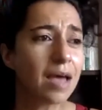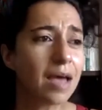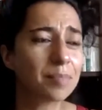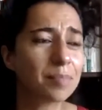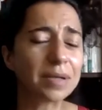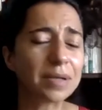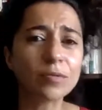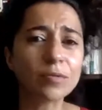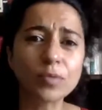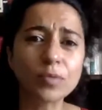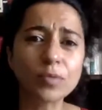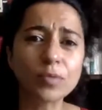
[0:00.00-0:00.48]

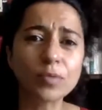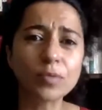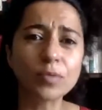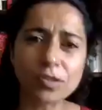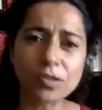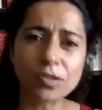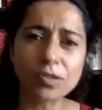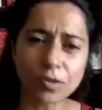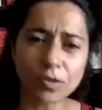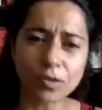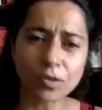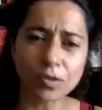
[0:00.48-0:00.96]
But it was
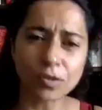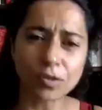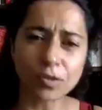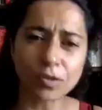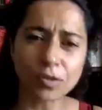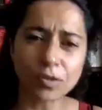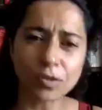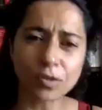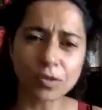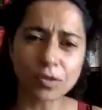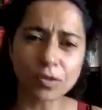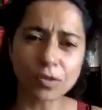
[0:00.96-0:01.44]
also so
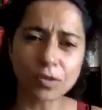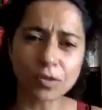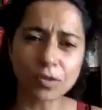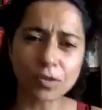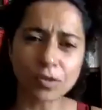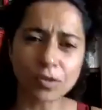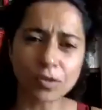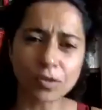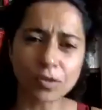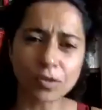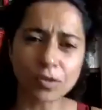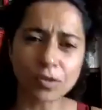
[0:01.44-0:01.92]
funny,
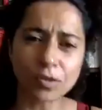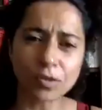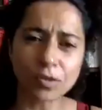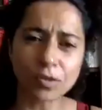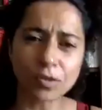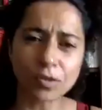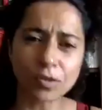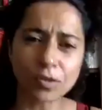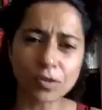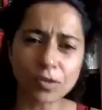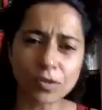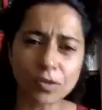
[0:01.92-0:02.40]
and it was
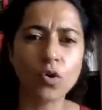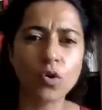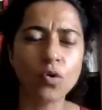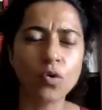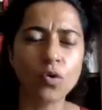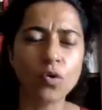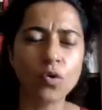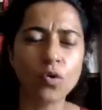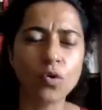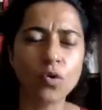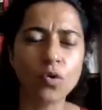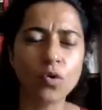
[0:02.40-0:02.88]

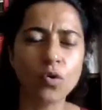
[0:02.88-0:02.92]
so